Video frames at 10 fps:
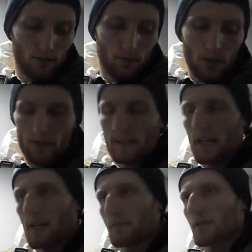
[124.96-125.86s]
about his
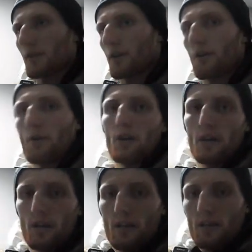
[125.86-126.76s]
game so
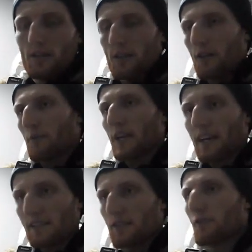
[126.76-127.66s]
you know we
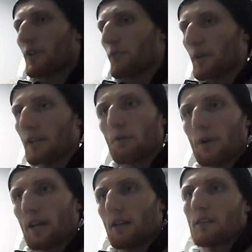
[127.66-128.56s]
executed really
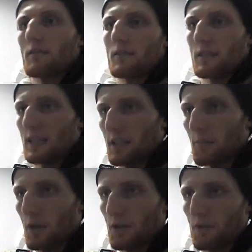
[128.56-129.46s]
well got the
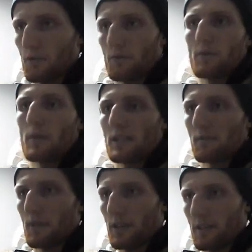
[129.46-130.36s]
ball to the
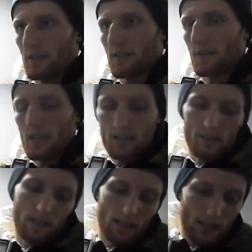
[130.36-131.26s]
best player tonight
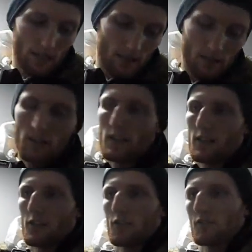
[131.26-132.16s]
and
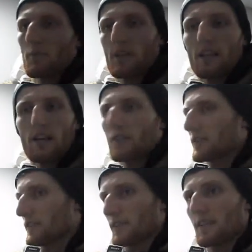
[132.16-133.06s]
you know spread out
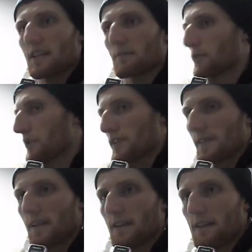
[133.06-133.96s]
and just let him do
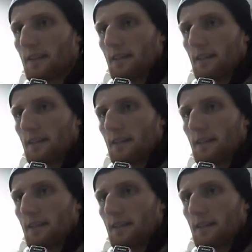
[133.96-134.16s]
his thing